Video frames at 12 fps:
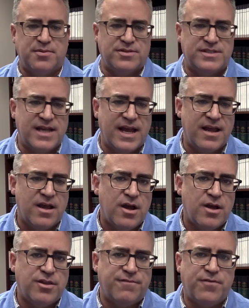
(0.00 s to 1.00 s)
per se.
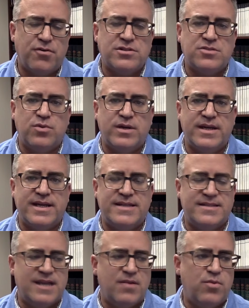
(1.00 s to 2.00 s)
The first one
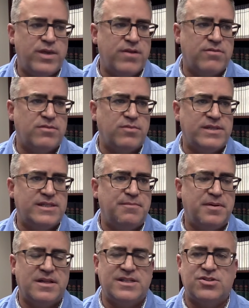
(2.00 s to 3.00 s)
is that we
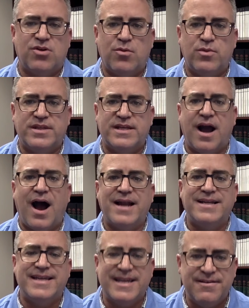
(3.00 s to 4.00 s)
typically start with
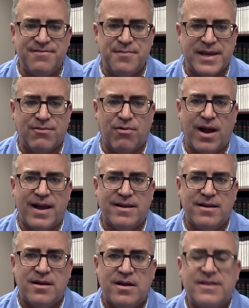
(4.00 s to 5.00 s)
God give me, right?
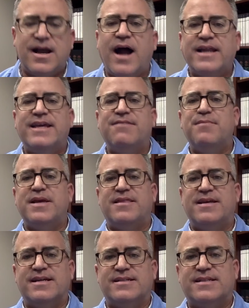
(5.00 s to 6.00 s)
God give me
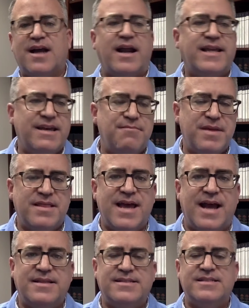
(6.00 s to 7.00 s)
this. God give me
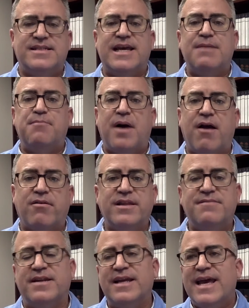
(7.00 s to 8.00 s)
that. This is empire
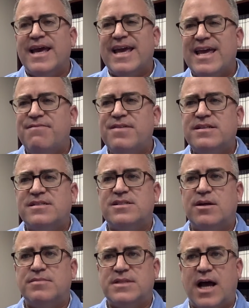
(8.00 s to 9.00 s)
living. Even
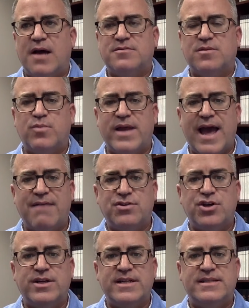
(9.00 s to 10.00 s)
sometimes when we have
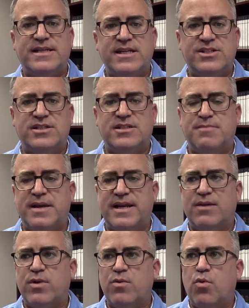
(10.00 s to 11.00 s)
good intentions,
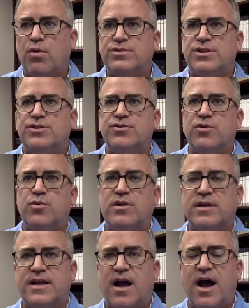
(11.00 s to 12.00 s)
meaning we want to do the will
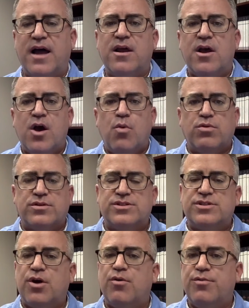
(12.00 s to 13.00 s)
of God, we're
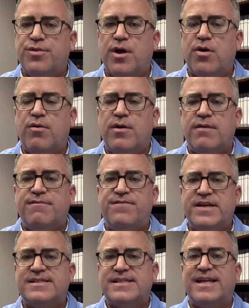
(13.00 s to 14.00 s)
so though
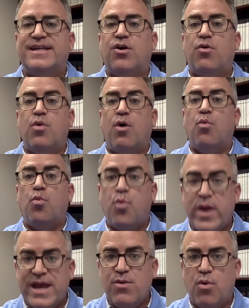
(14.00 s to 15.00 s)
fixated on what
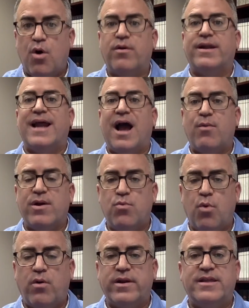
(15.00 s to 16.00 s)
we want and how we
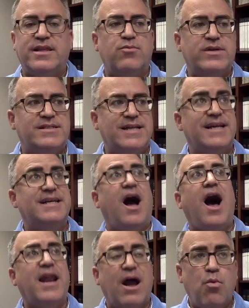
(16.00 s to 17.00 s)
want it that we say,
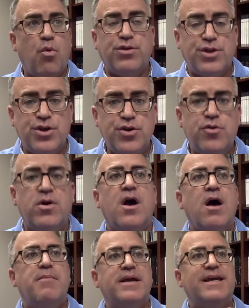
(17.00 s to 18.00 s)
"God, I want you,
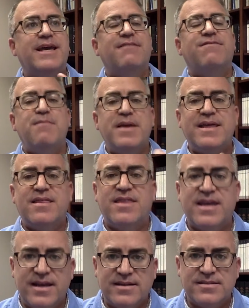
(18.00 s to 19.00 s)
but give me
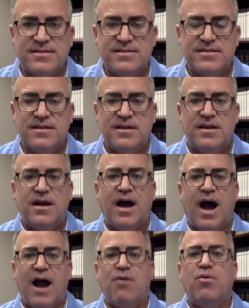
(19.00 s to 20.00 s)
this.
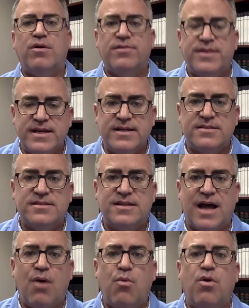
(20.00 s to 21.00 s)
I want this.
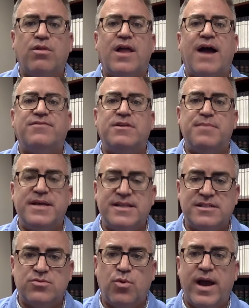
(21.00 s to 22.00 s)
I want life to be
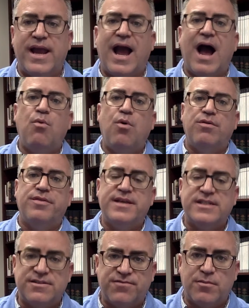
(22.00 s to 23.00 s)
this way. I want
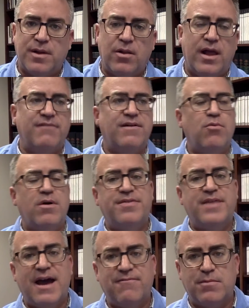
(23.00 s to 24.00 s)
this for my life. I want
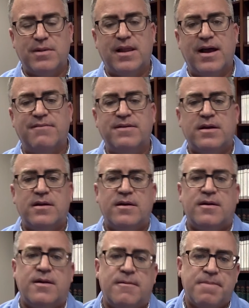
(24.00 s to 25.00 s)
that for my life."
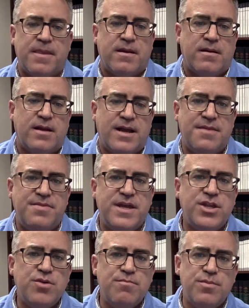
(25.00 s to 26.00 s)
And
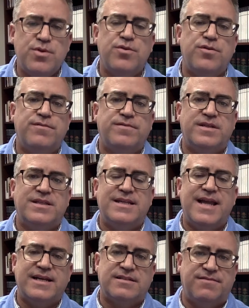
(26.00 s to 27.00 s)
then you move to the
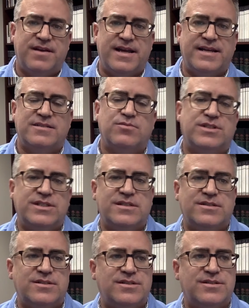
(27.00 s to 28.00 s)
next phase, which
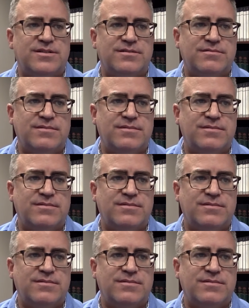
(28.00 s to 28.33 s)
is